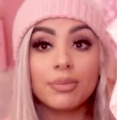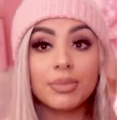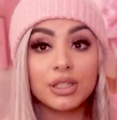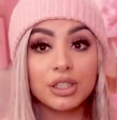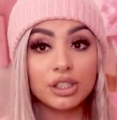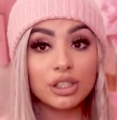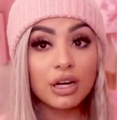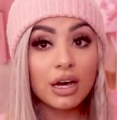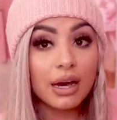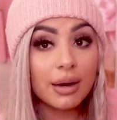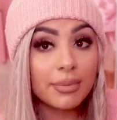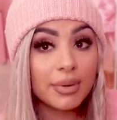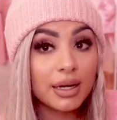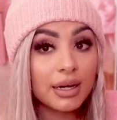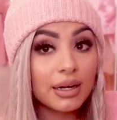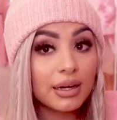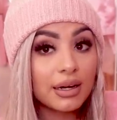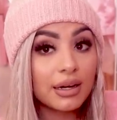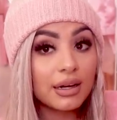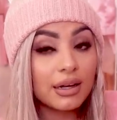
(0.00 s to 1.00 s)

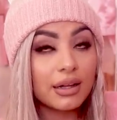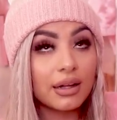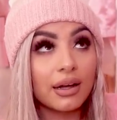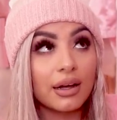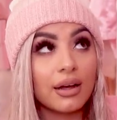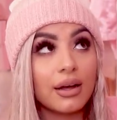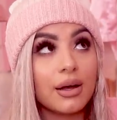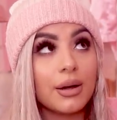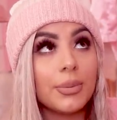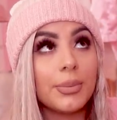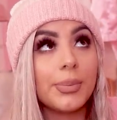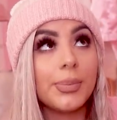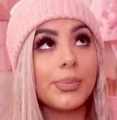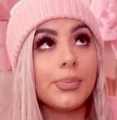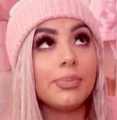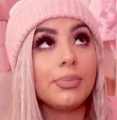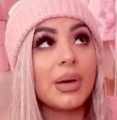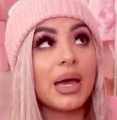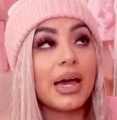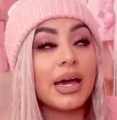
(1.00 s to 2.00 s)
pajama, um,
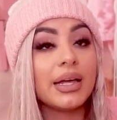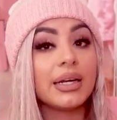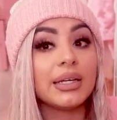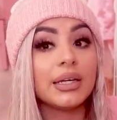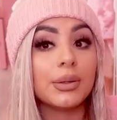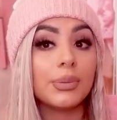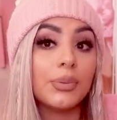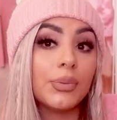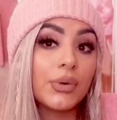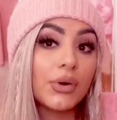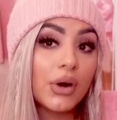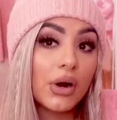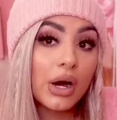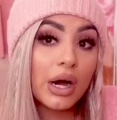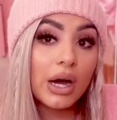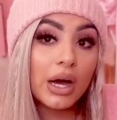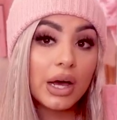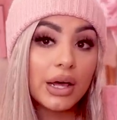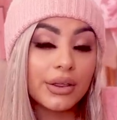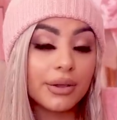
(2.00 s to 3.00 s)
panty and
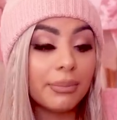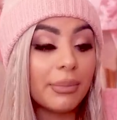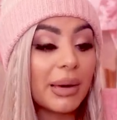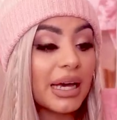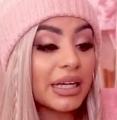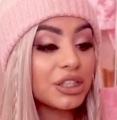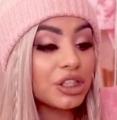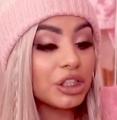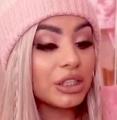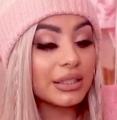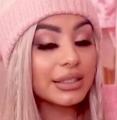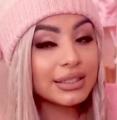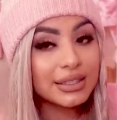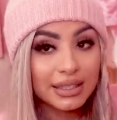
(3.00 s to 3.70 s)
bra, the matching